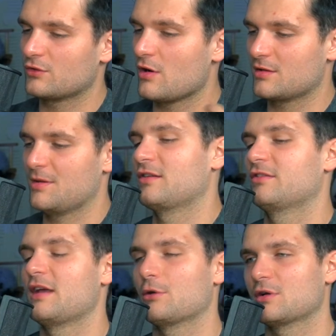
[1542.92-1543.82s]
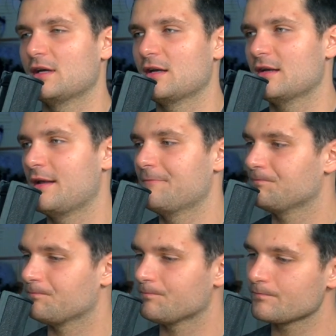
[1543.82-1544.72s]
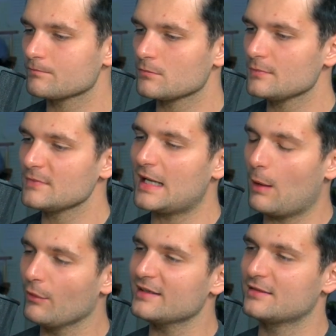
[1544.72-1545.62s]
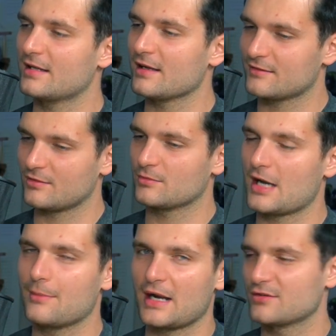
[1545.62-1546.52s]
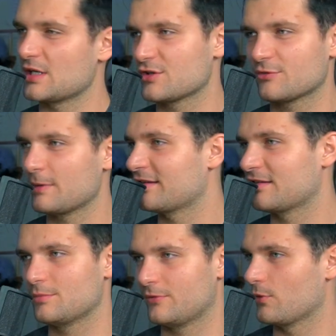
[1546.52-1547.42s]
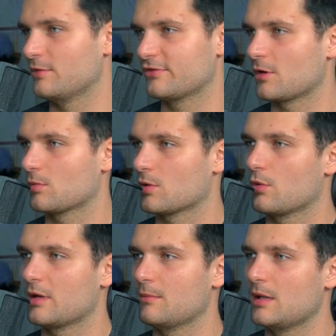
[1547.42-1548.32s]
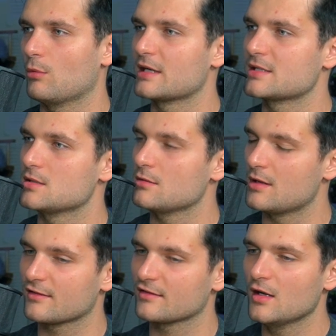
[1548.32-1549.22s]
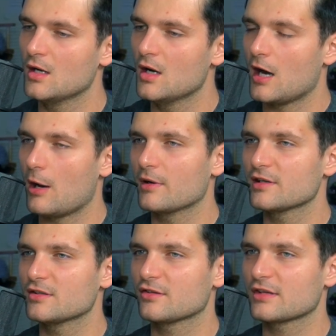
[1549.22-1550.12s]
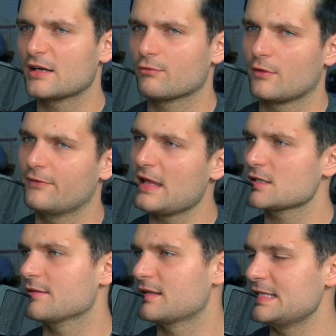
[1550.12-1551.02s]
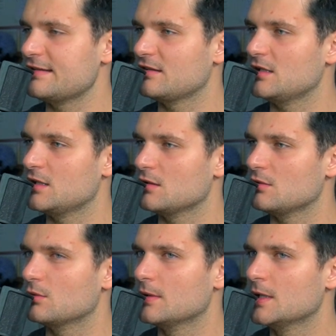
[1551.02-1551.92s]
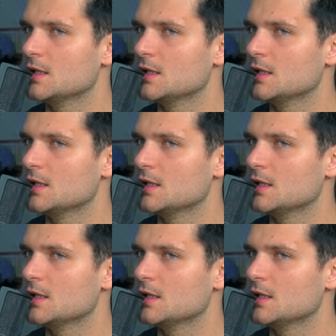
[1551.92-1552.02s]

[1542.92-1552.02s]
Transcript: talked about the Snyder Cut, I wanted to take some time, and I just brought this up before we started recording, me wanting to do this. I wanted to just kind of reflect on the DCEU